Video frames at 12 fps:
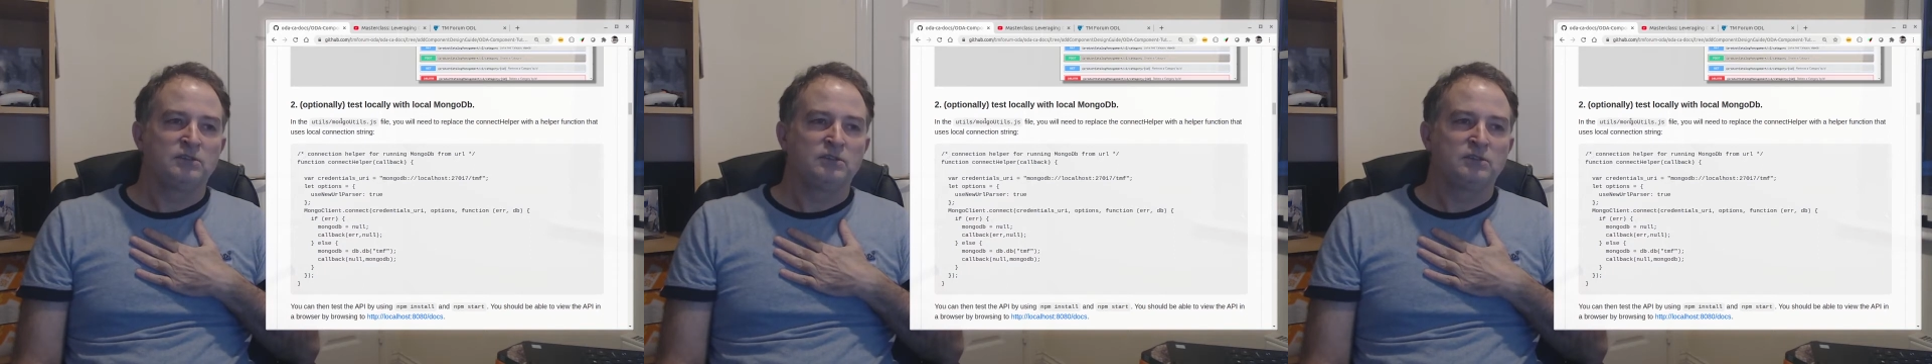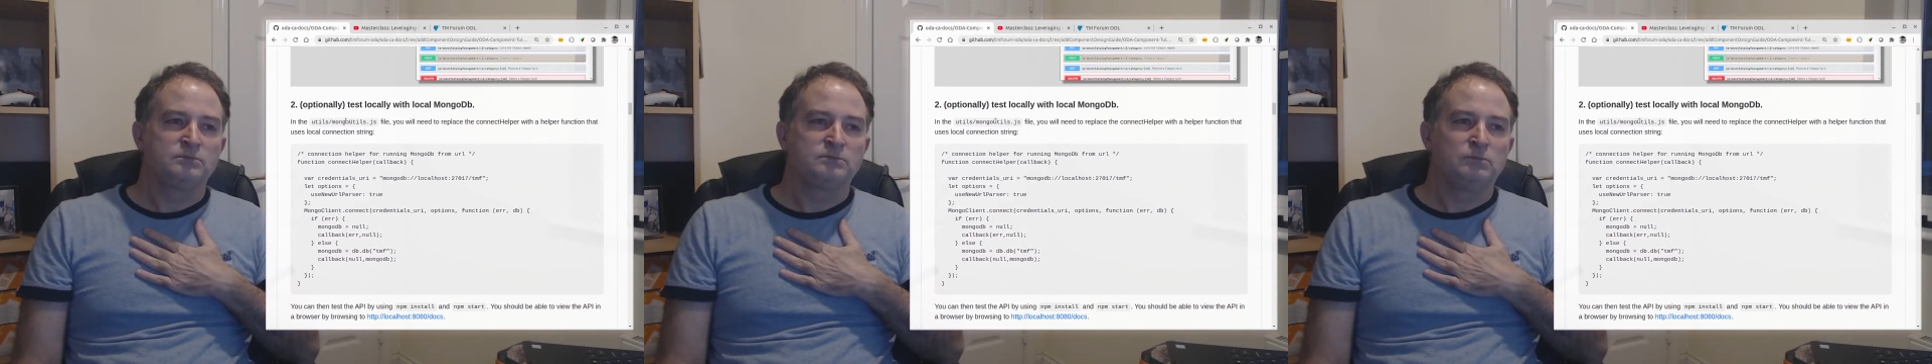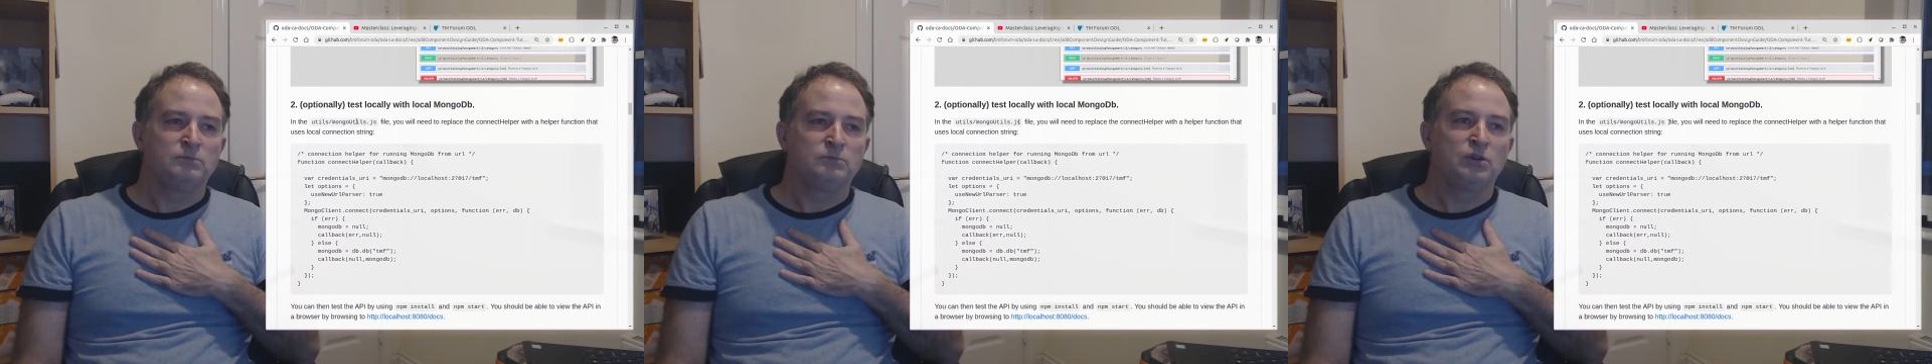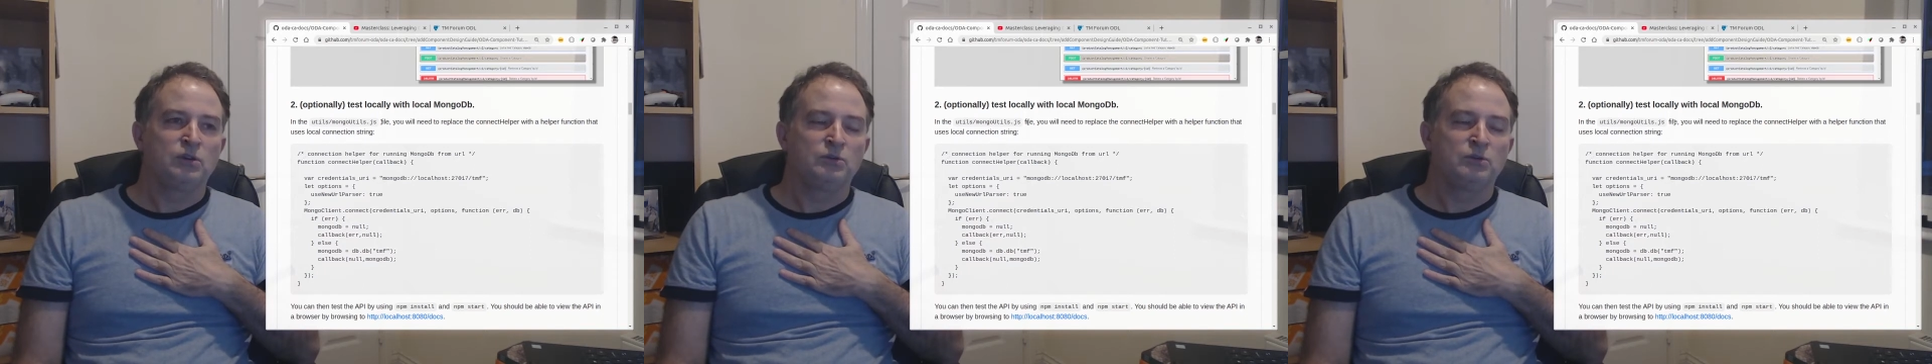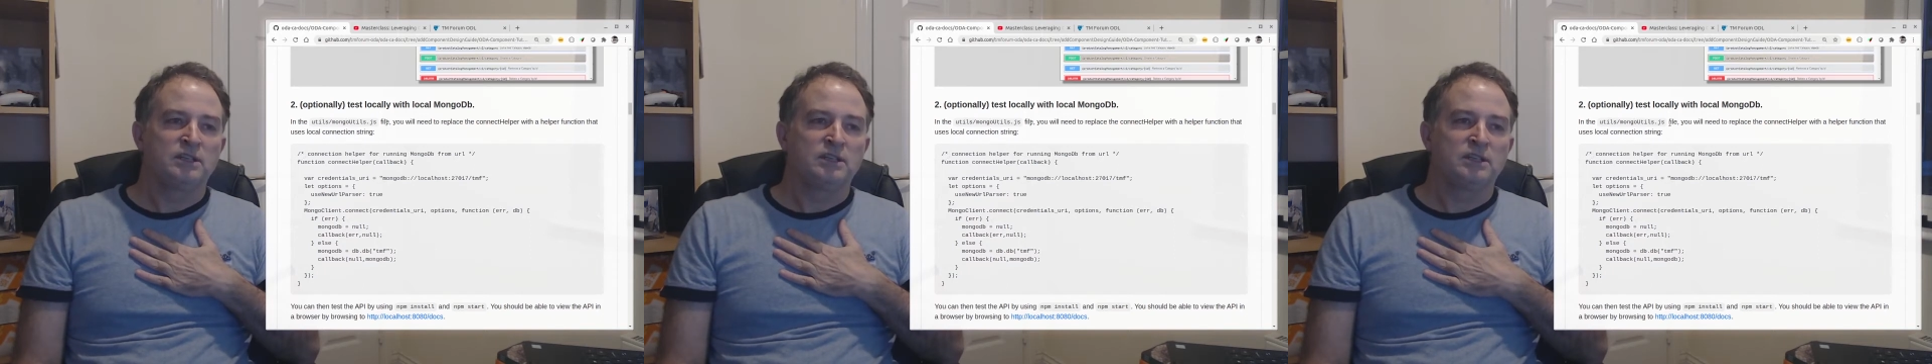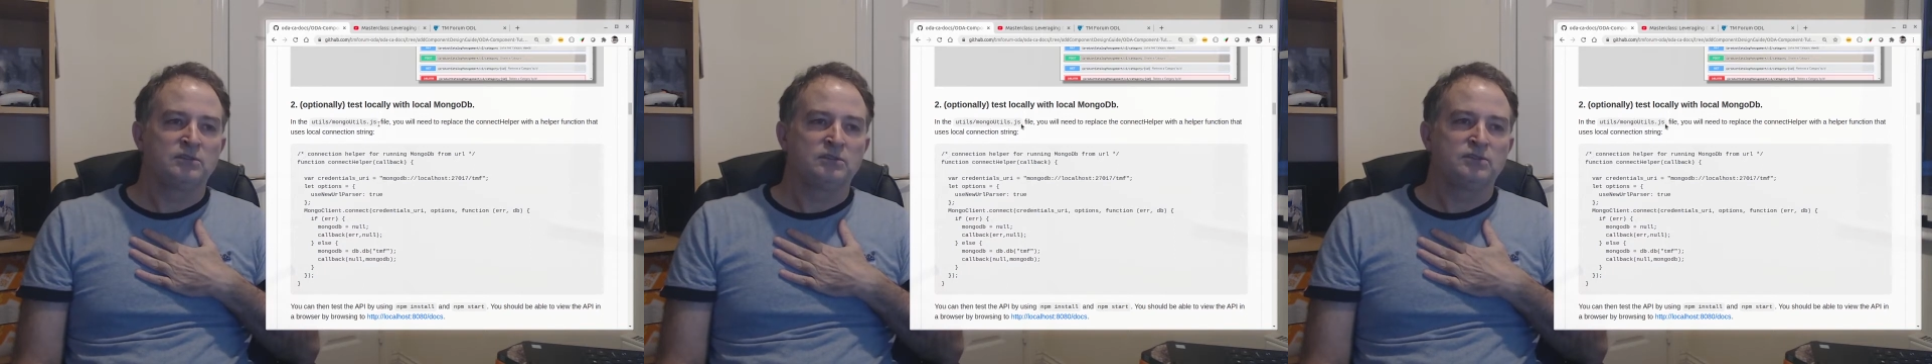Mongo
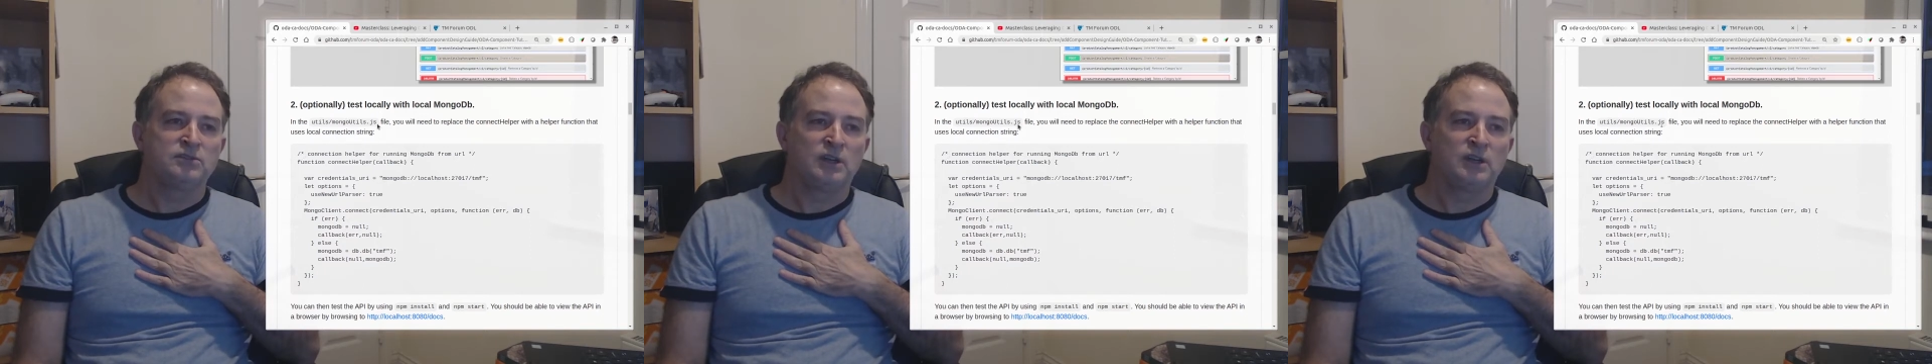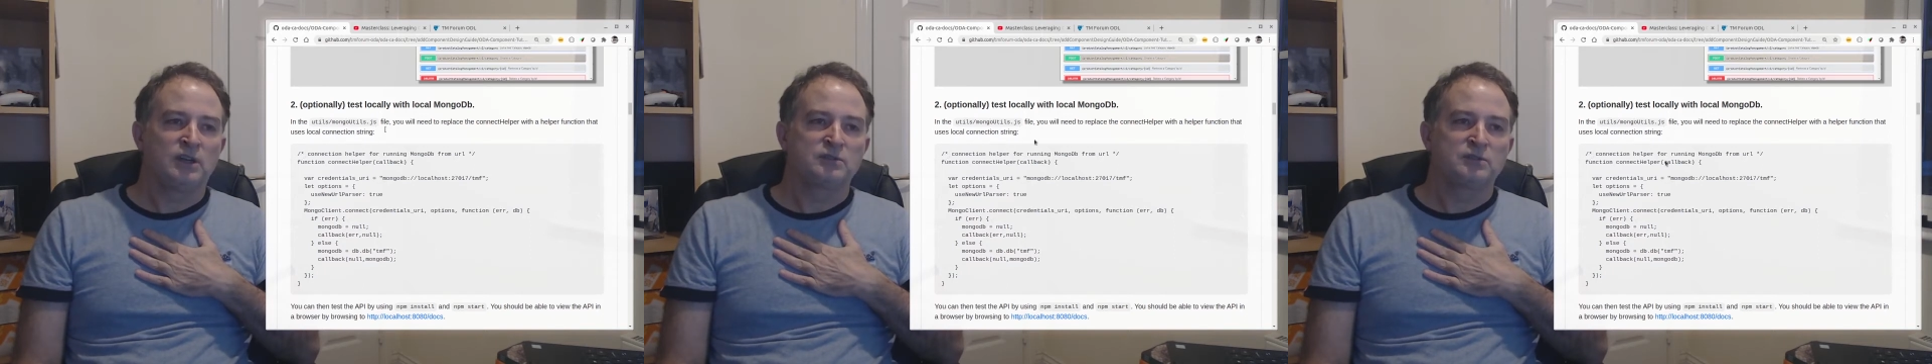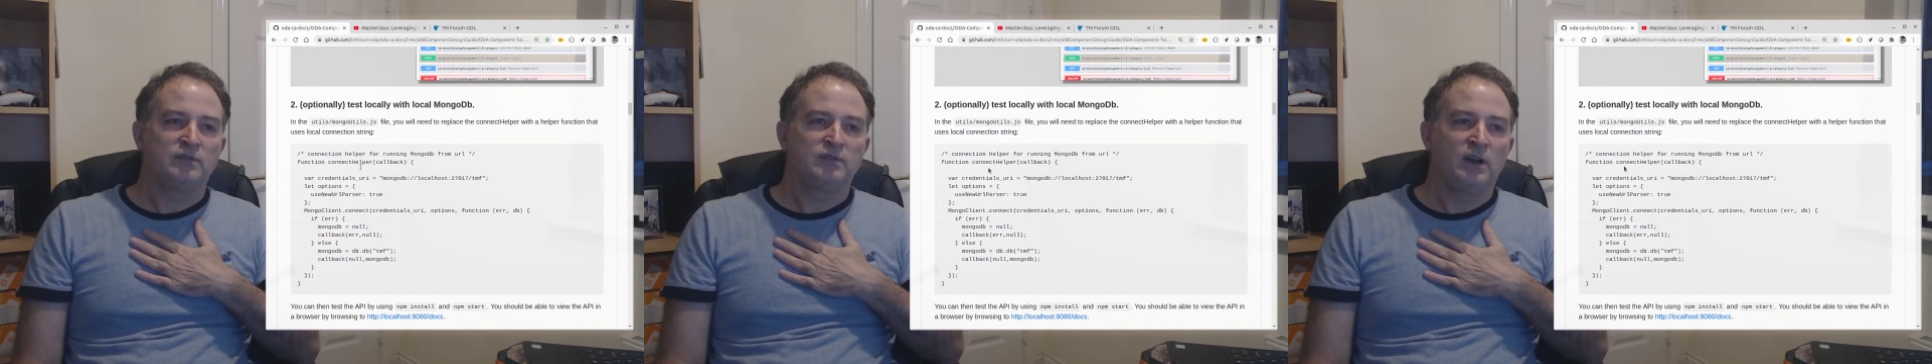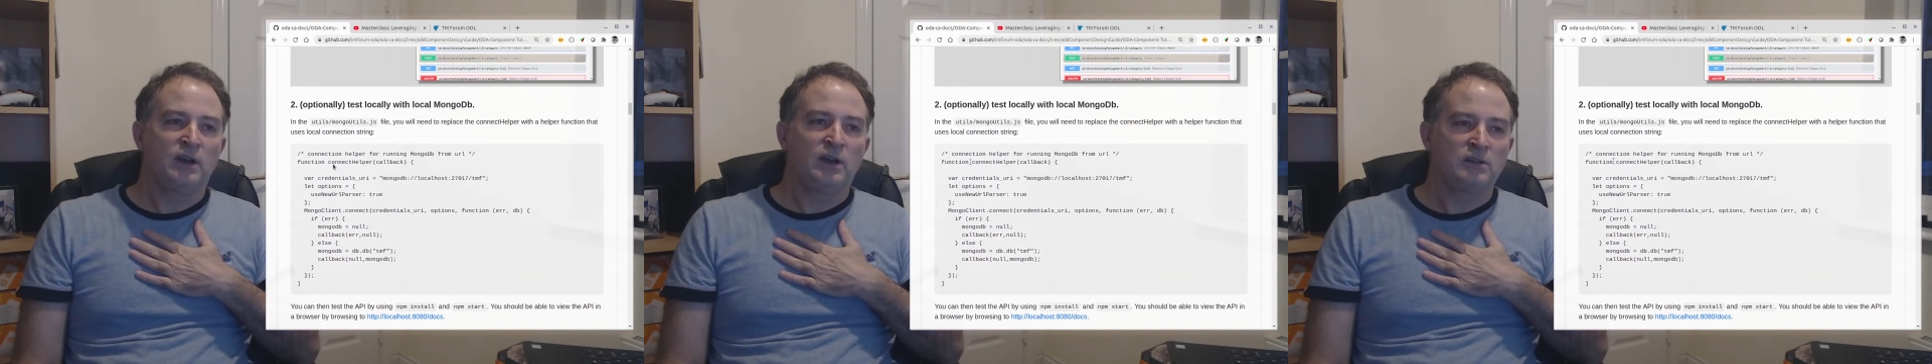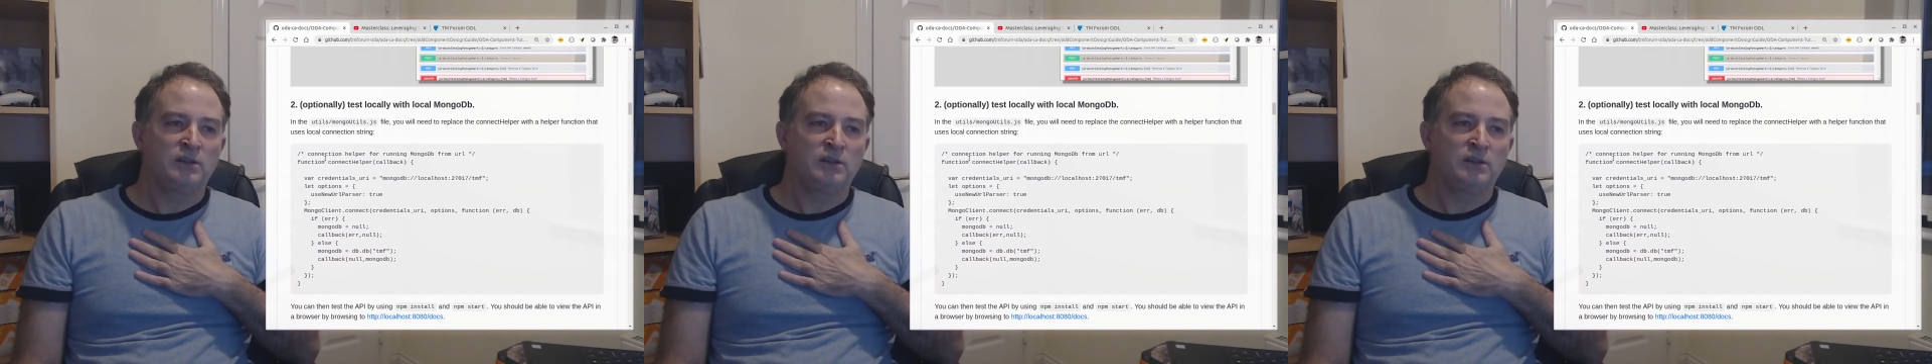utils JavaScript file.